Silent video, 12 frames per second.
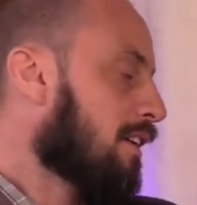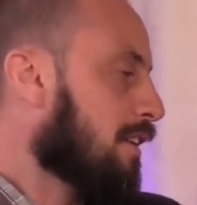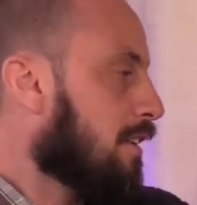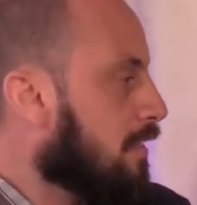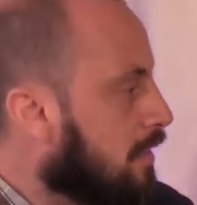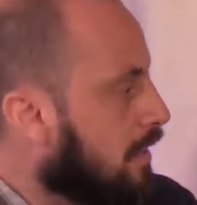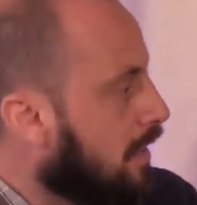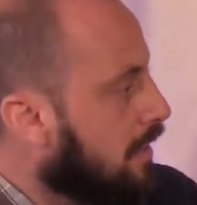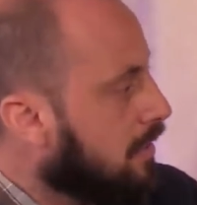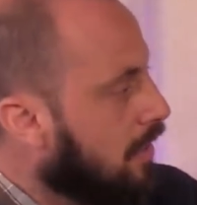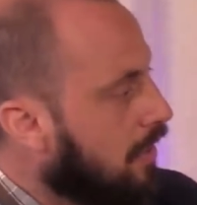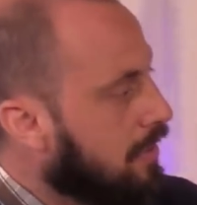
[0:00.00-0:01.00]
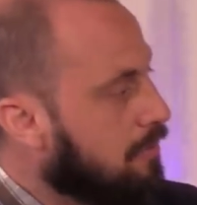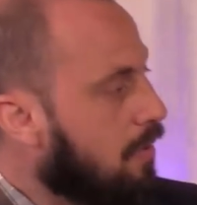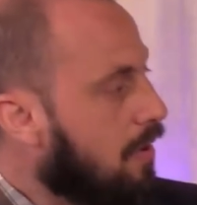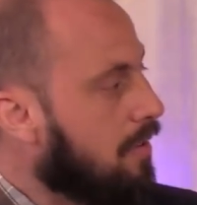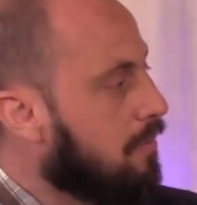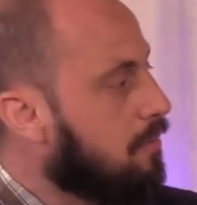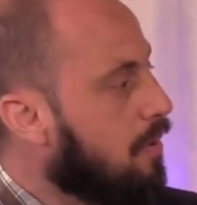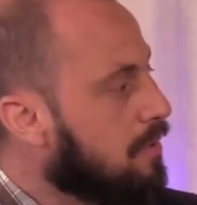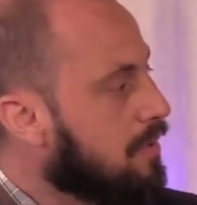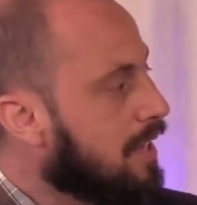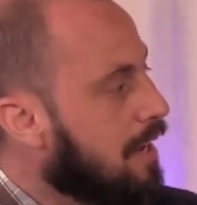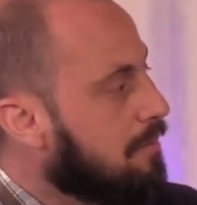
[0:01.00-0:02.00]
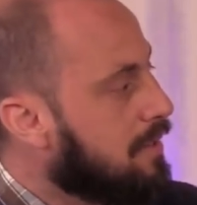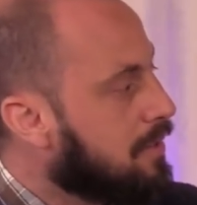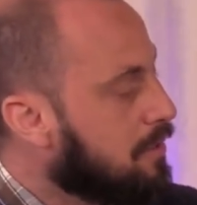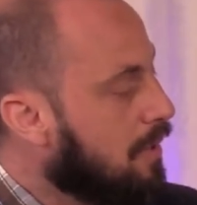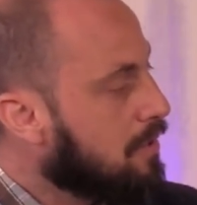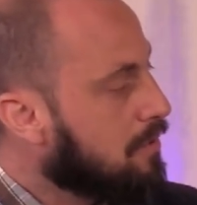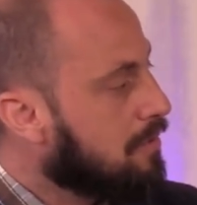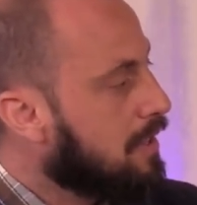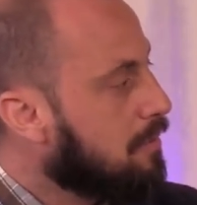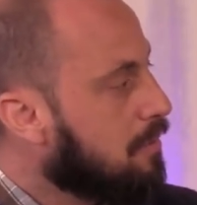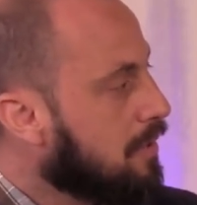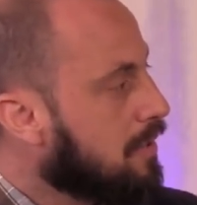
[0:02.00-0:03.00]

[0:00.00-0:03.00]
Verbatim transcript: So that's kind of what, what was happening to us, really,